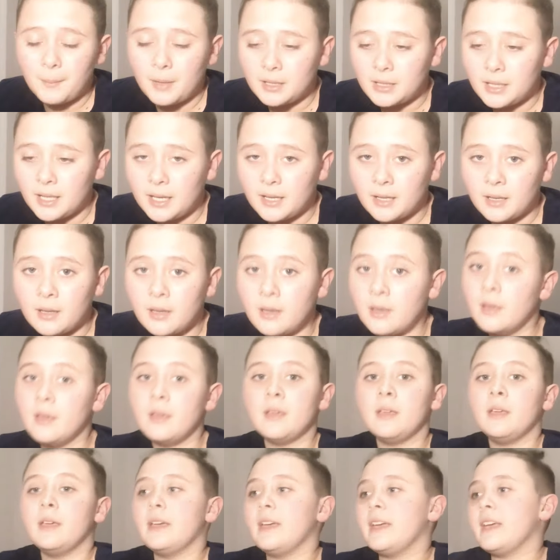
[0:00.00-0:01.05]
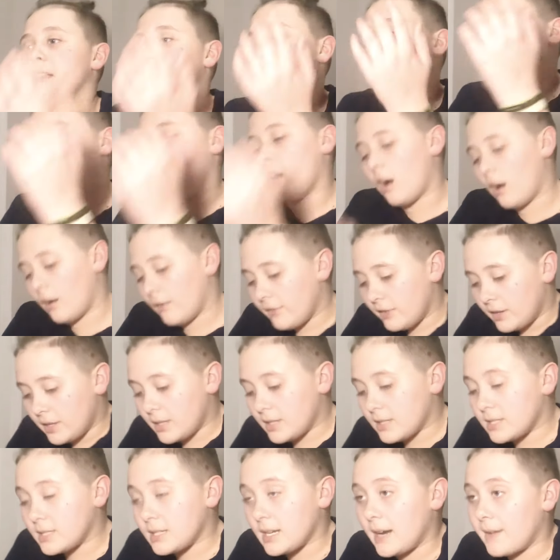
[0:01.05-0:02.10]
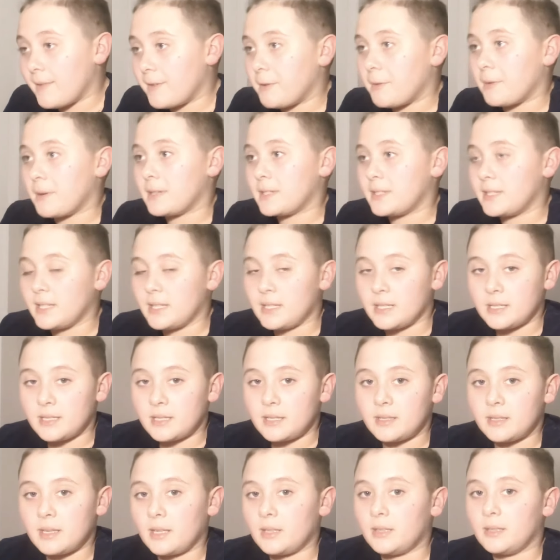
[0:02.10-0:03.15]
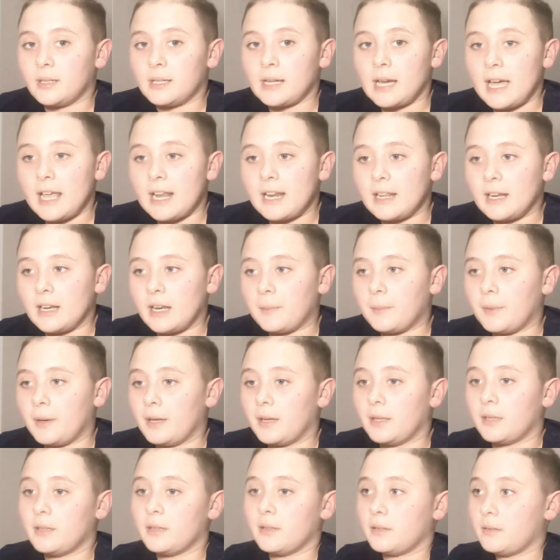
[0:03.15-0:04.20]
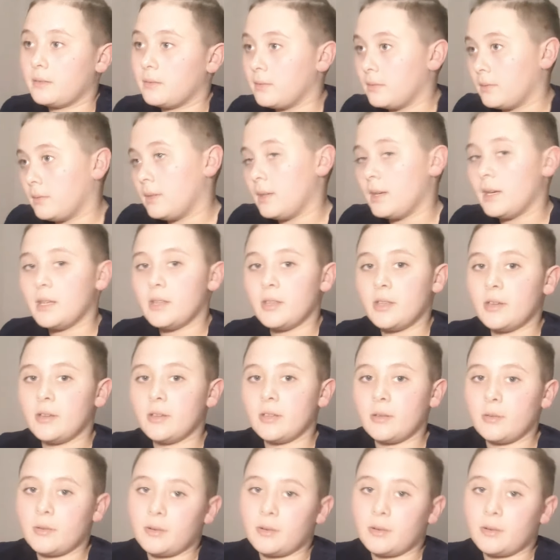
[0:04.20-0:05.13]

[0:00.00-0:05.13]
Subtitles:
my leg. It's obvious. Everyone sees it. They look at it, and I'm like, hello, you